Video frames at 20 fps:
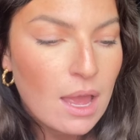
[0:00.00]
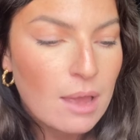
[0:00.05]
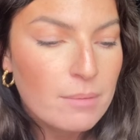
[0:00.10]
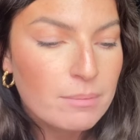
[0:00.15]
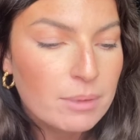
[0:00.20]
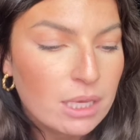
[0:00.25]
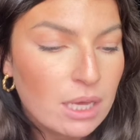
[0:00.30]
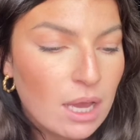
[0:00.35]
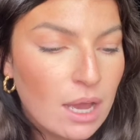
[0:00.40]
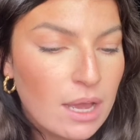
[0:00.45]

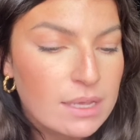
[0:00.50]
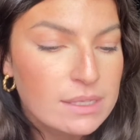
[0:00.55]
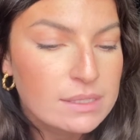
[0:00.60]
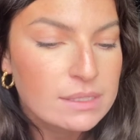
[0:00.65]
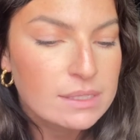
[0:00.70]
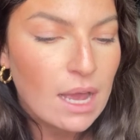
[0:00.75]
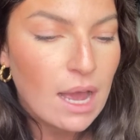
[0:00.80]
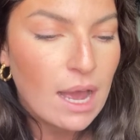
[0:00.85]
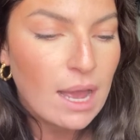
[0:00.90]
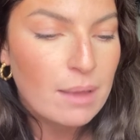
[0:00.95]
because
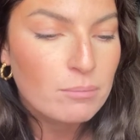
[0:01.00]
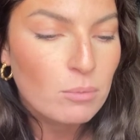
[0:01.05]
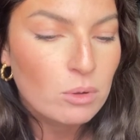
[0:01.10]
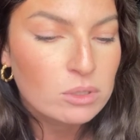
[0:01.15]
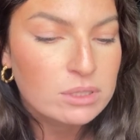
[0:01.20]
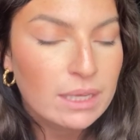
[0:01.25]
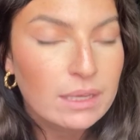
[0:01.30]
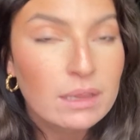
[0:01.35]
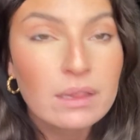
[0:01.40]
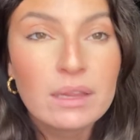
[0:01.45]
I'm
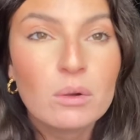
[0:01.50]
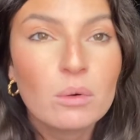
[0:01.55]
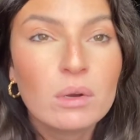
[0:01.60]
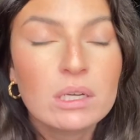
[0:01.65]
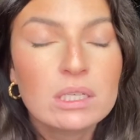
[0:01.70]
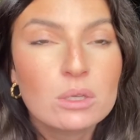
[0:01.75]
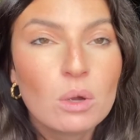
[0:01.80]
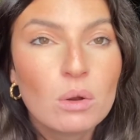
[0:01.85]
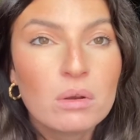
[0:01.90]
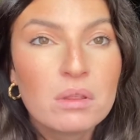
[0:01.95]
most likely going
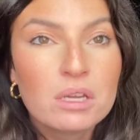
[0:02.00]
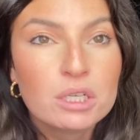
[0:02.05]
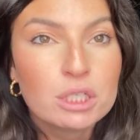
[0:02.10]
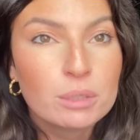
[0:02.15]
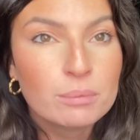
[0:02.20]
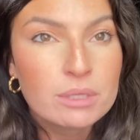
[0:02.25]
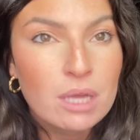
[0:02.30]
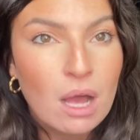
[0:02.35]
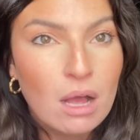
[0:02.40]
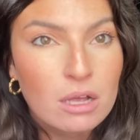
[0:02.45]
to go to the
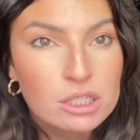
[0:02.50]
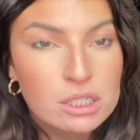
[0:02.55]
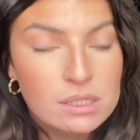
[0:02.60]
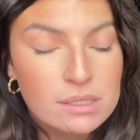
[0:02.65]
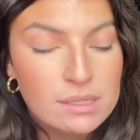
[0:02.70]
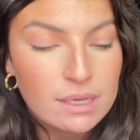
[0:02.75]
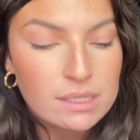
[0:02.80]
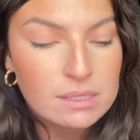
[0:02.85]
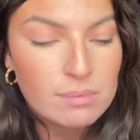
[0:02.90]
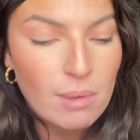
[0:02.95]
dermatologist
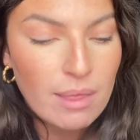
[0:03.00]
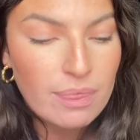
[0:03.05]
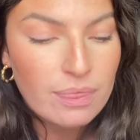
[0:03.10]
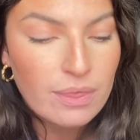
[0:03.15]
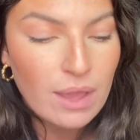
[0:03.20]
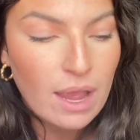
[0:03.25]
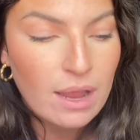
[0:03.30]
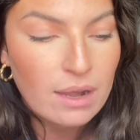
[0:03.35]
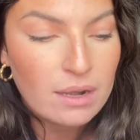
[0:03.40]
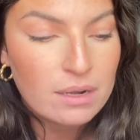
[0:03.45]
next month,
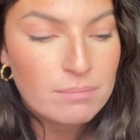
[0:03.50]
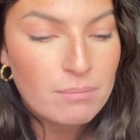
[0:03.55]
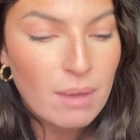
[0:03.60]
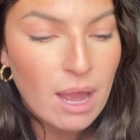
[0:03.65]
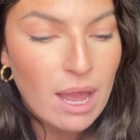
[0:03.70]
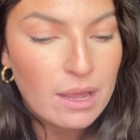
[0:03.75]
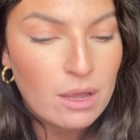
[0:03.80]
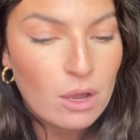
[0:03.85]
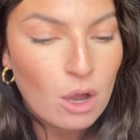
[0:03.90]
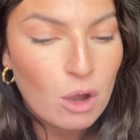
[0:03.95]
and
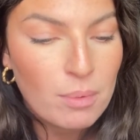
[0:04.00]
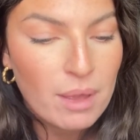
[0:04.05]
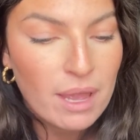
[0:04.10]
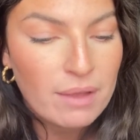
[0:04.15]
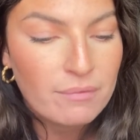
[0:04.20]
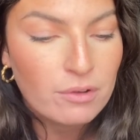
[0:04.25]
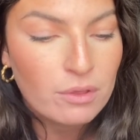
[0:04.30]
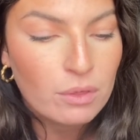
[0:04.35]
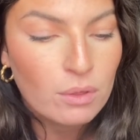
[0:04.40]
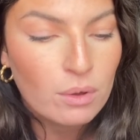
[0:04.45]
my copay
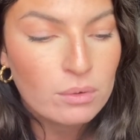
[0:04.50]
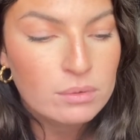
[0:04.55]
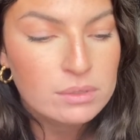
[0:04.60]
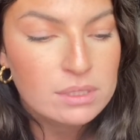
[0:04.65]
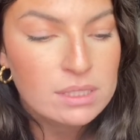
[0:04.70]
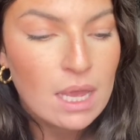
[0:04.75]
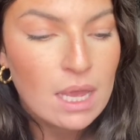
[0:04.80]
for those